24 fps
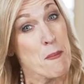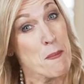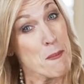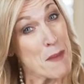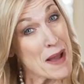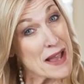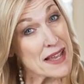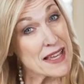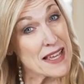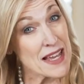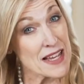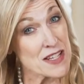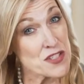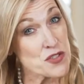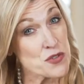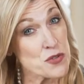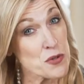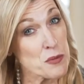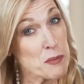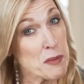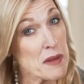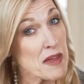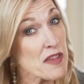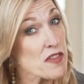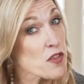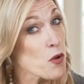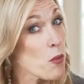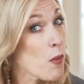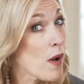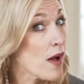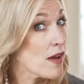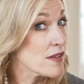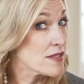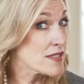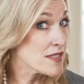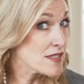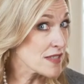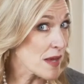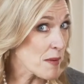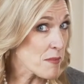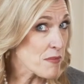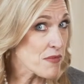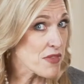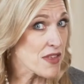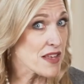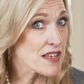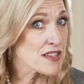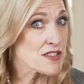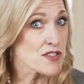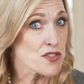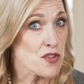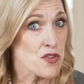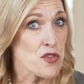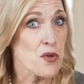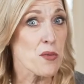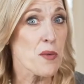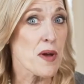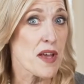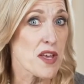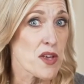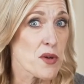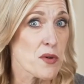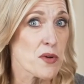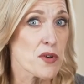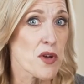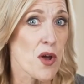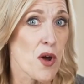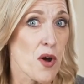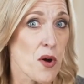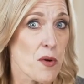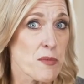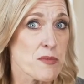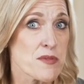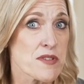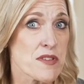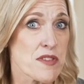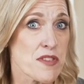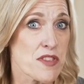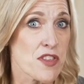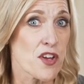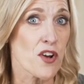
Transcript: My guess would be that while some things are the way you had hoped,